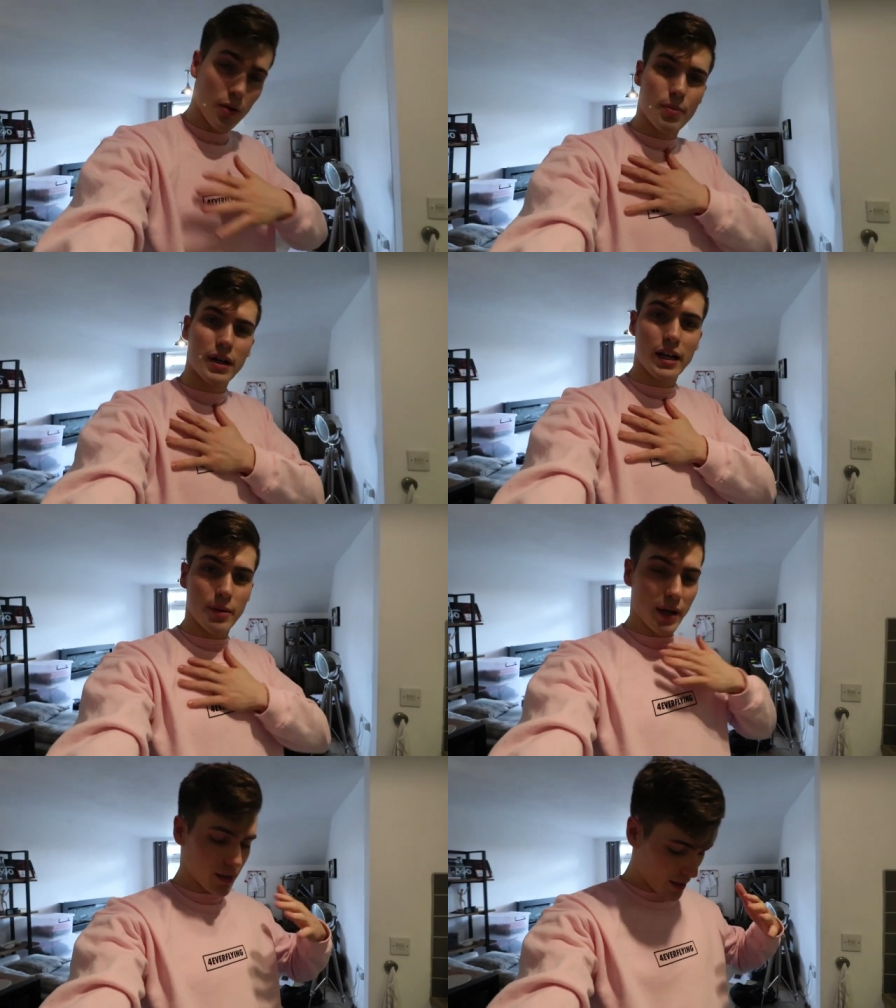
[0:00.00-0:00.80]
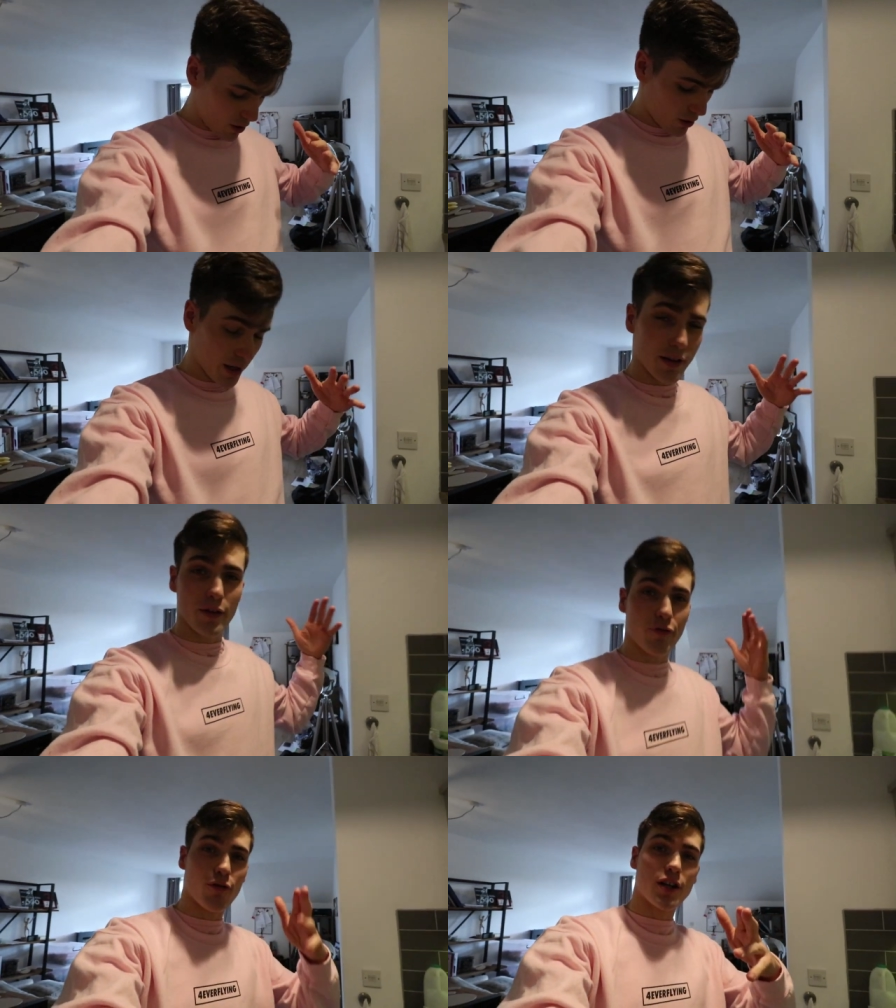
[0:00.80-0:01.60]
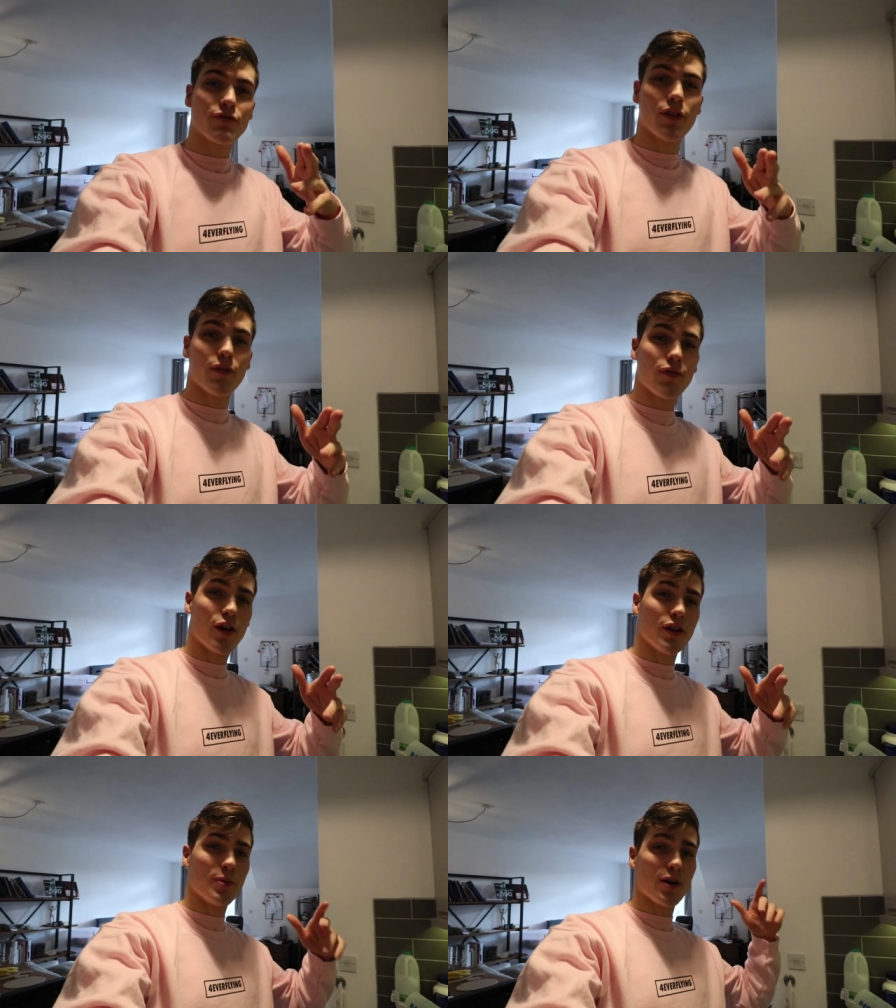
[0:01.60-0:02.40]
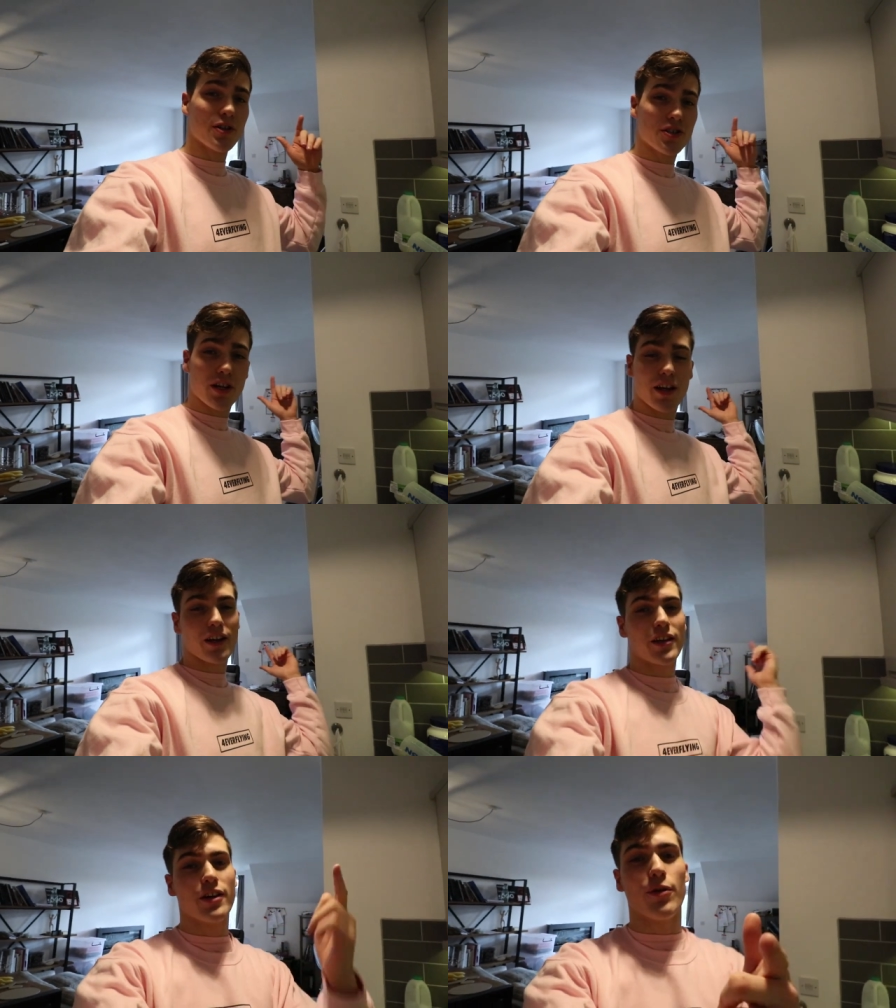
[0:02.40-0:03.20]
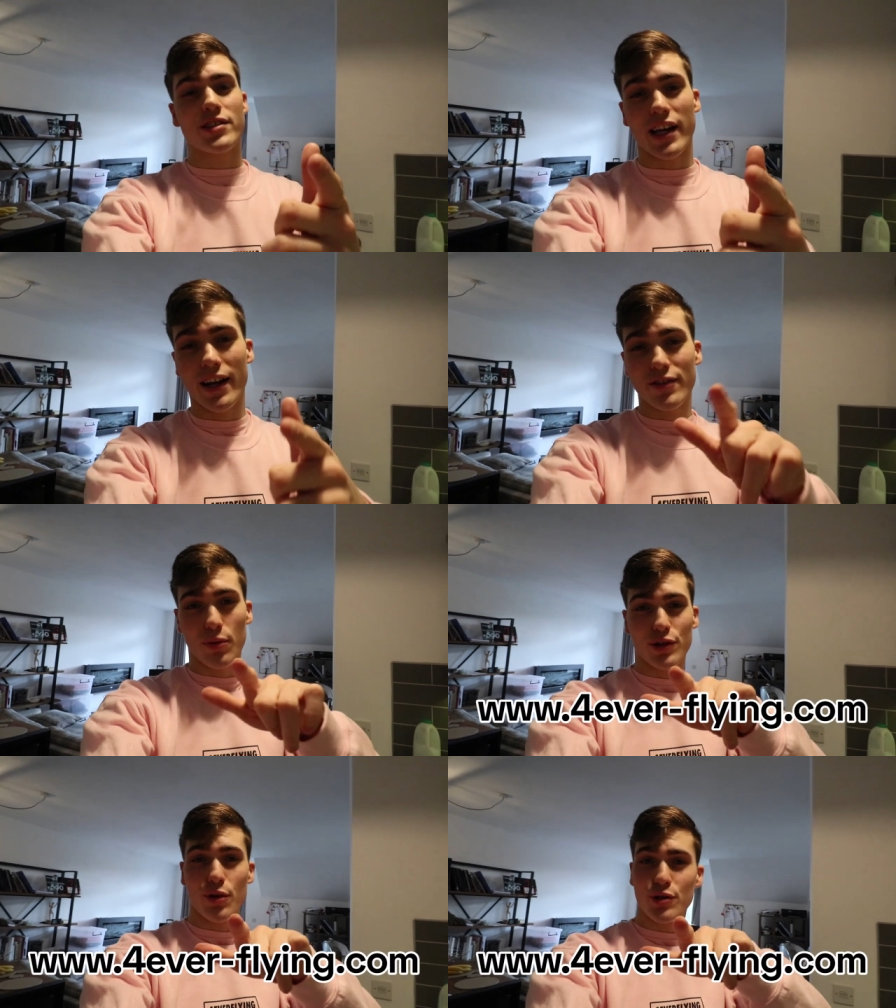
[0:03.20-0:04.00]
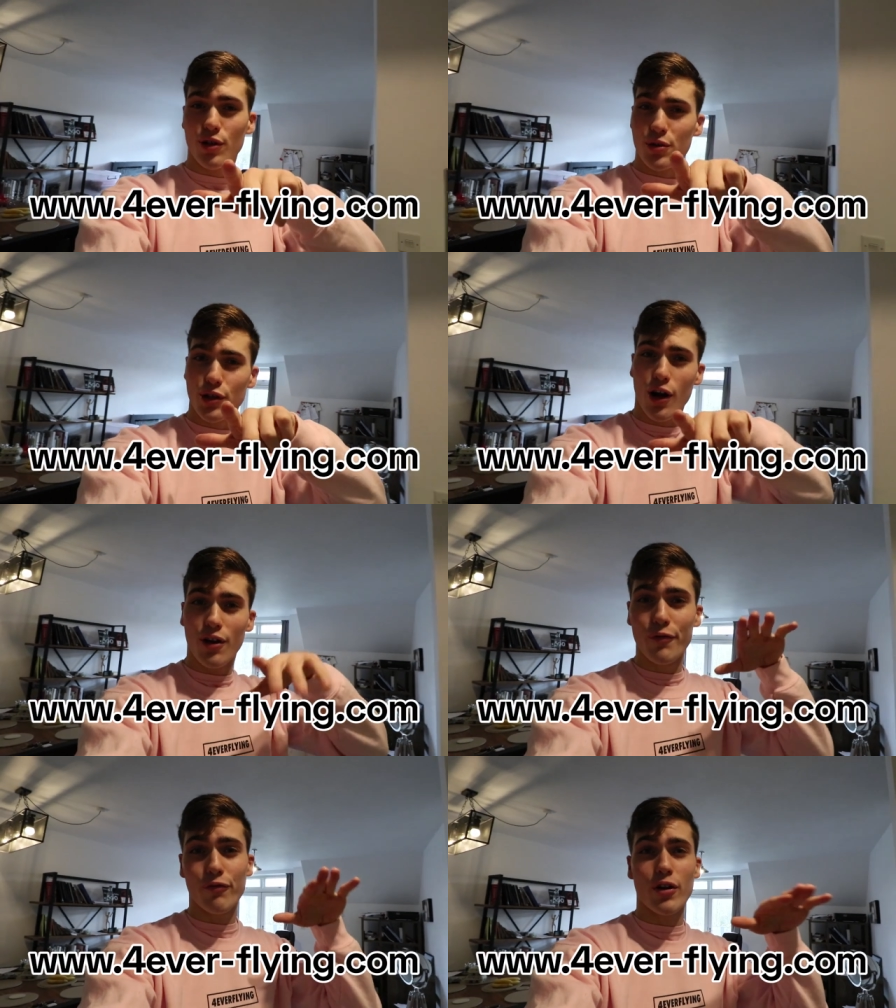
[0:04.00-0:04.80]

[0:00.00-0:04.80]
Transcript: Completely pinked out in the fresh Forever Flying merch. You know where to get it, w w w dot